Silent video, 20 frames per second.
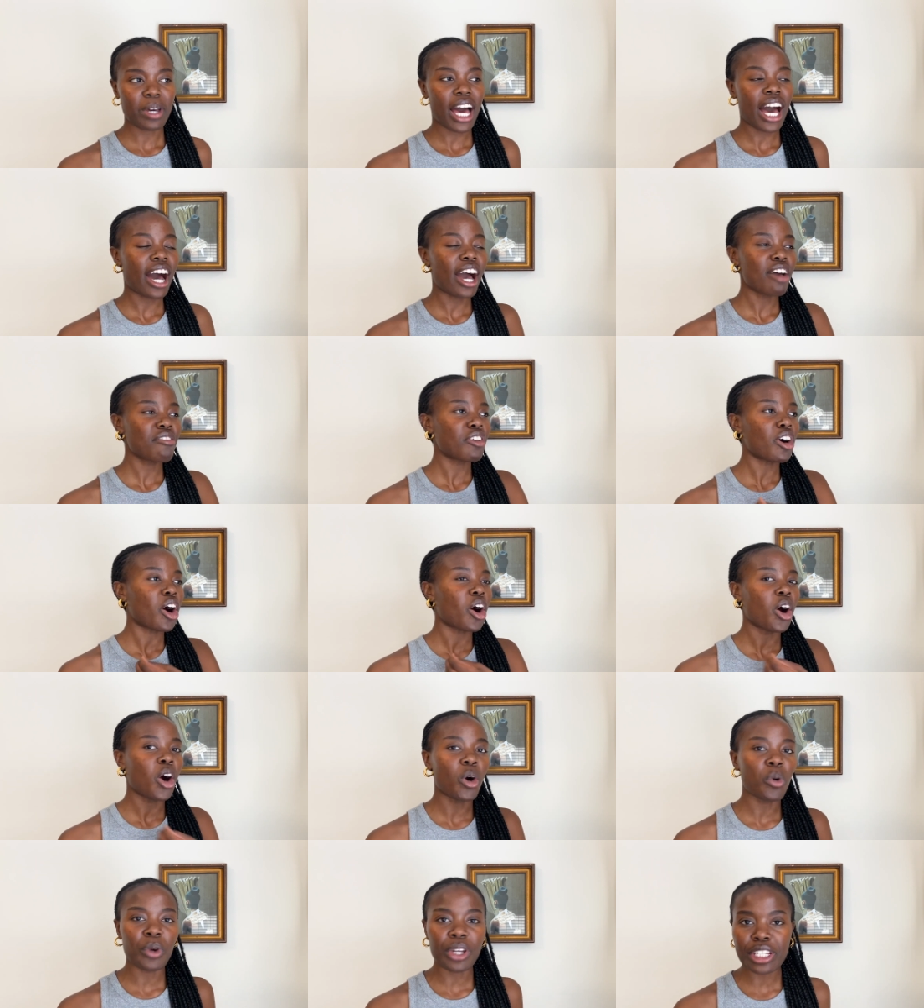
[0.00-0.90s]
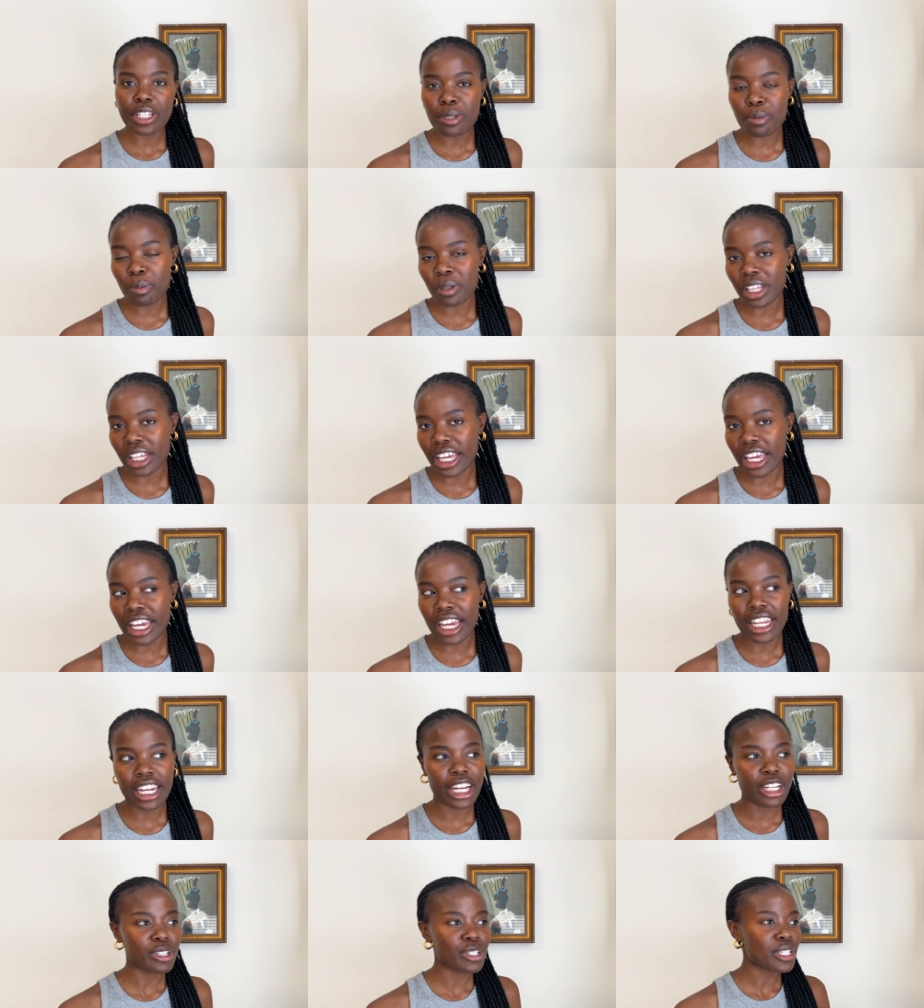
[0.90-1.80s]
I've always
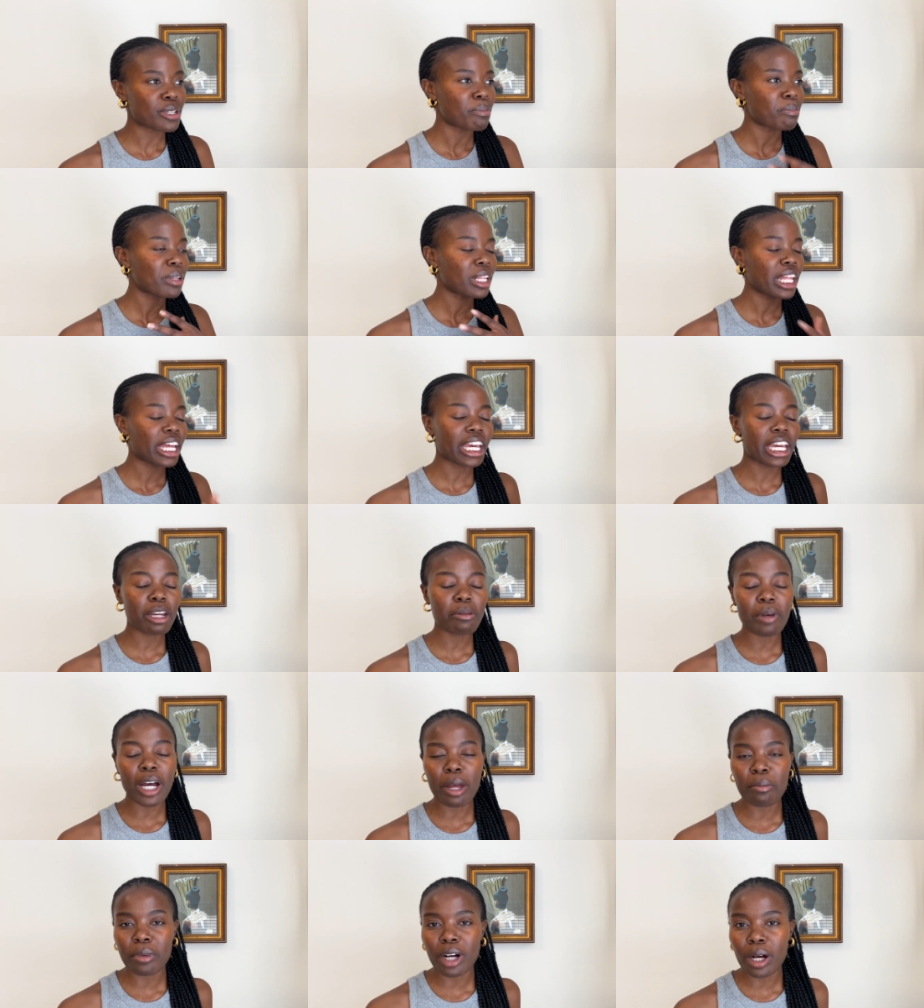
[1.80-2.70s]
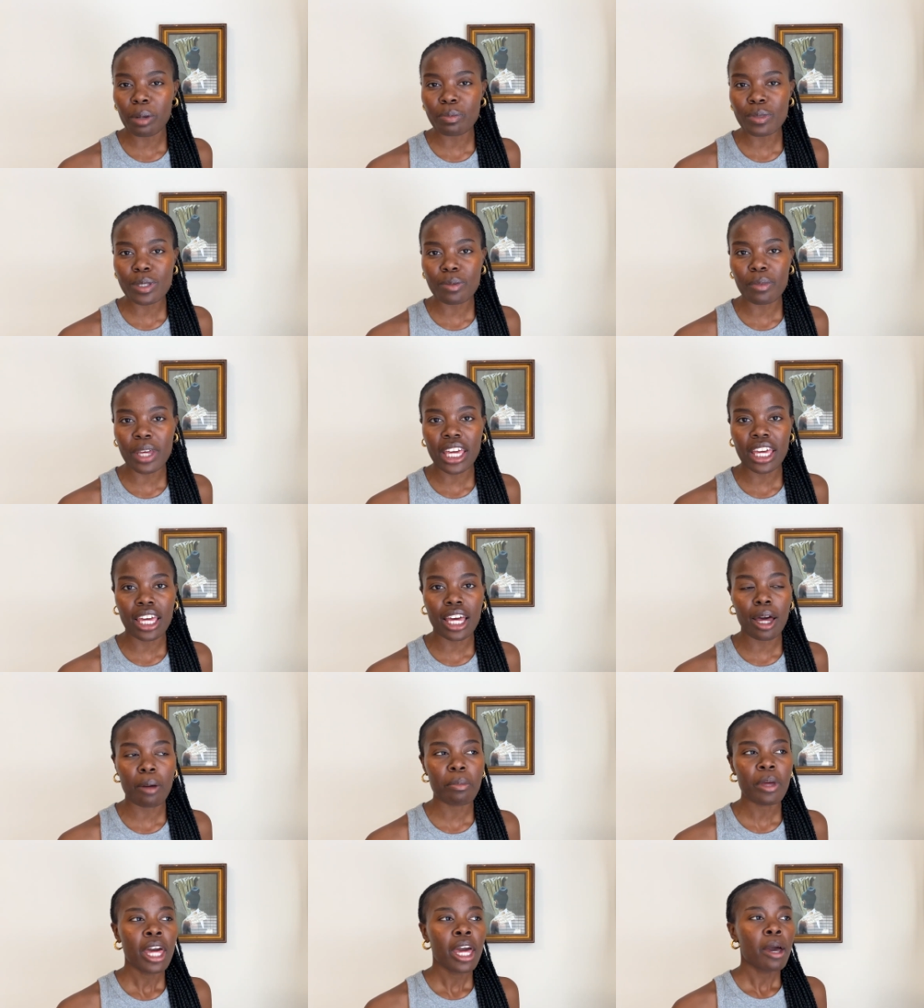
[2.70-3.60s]
played, I used to play in my mom's
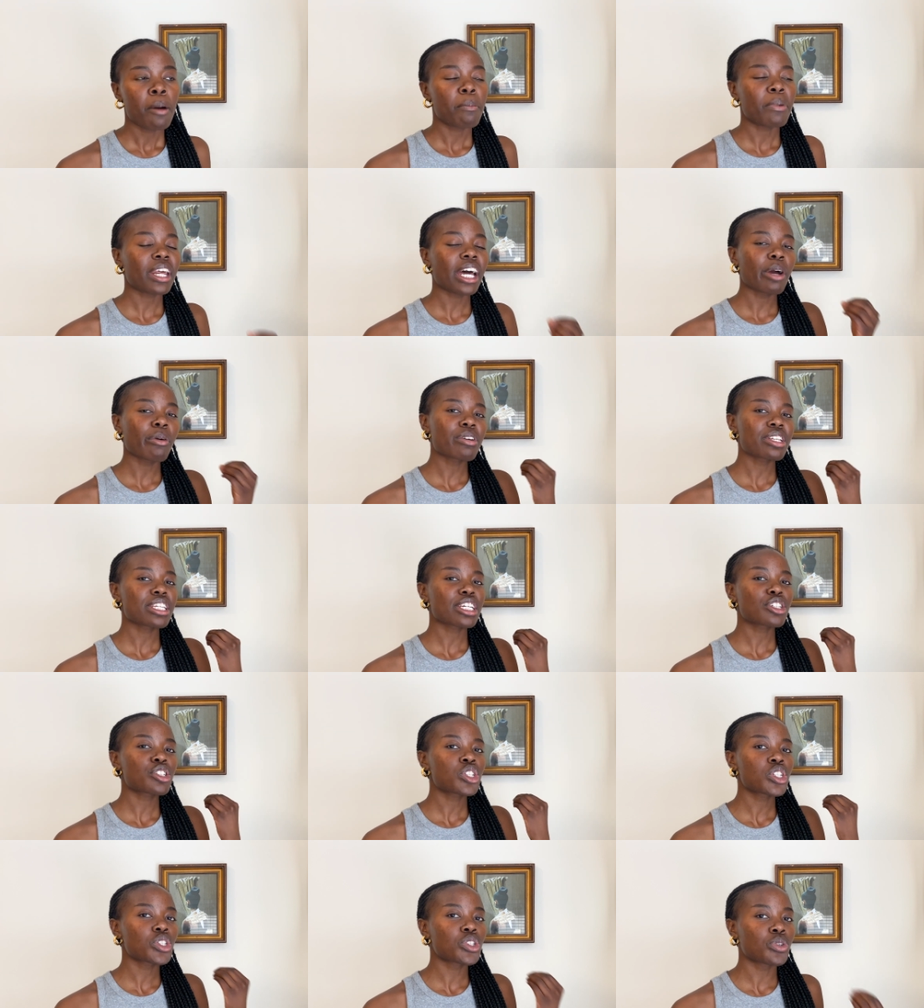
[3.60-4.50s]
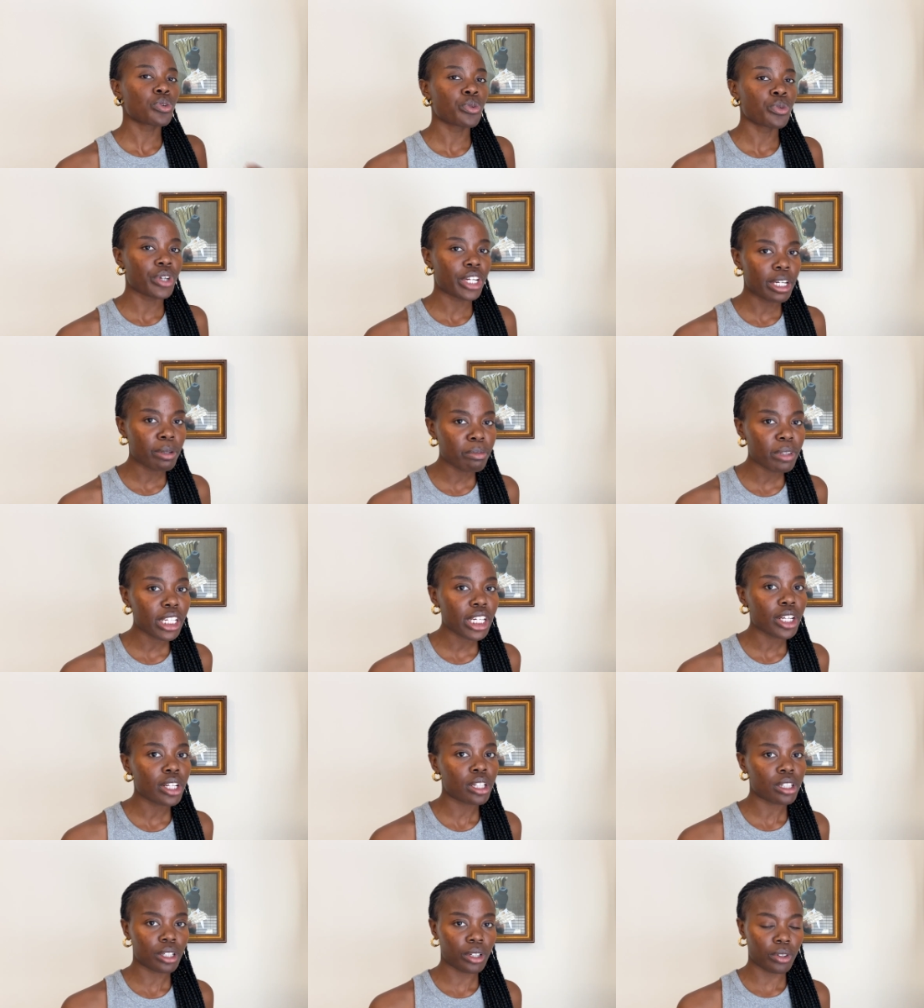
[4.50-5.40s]
makeup, but I was extremely
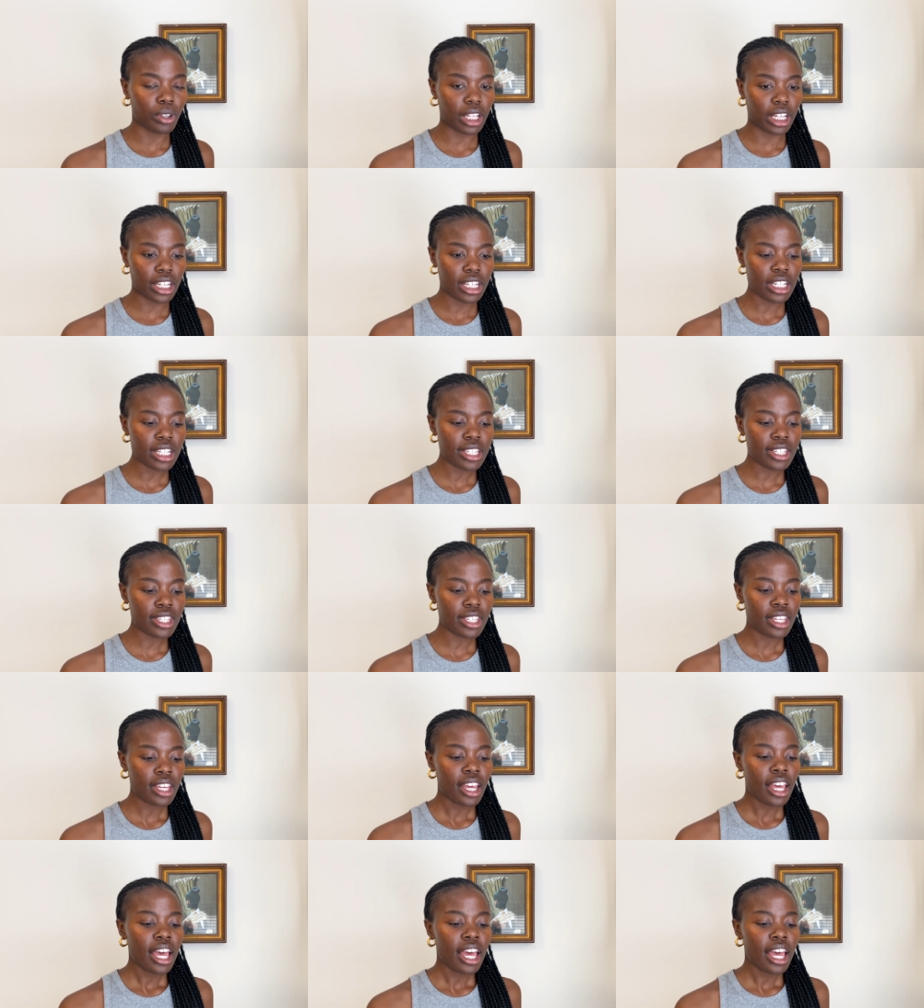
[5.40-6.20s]
clueless